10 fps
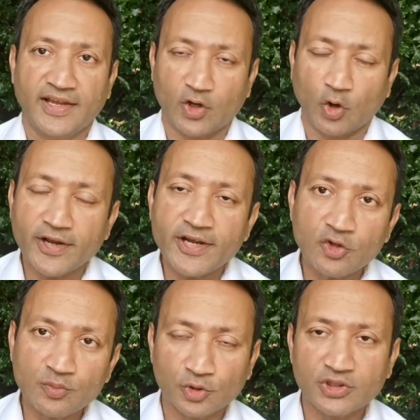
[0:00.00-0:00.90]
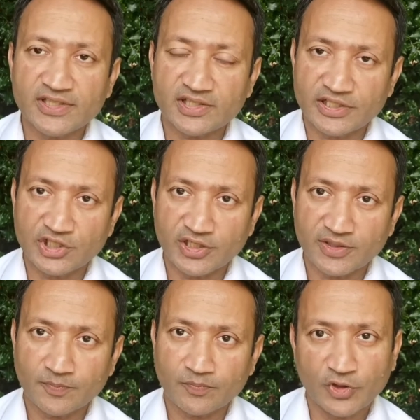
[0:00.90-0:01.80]
According to Buddha's
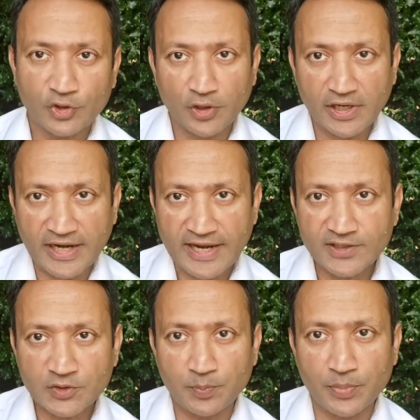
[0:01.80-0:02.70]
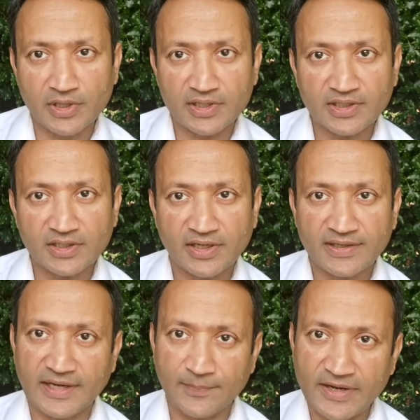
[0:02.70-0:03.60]
teaching, your next birth
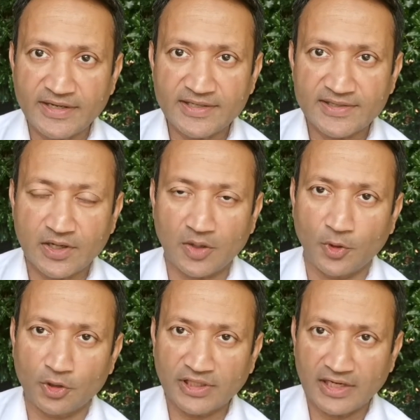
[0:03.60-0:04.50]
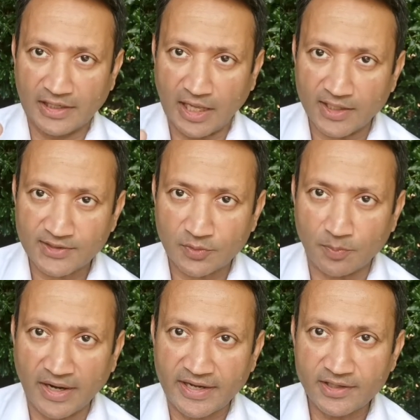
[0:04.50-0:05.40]
depends upon the last
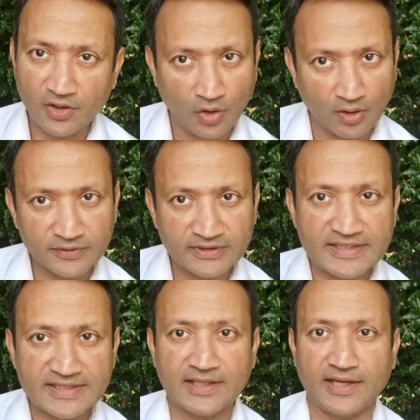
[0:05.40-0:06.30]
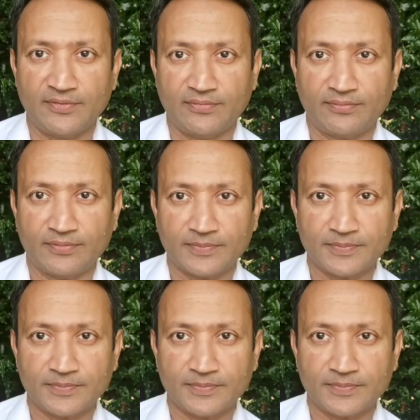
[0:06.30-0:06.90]
mind of this life.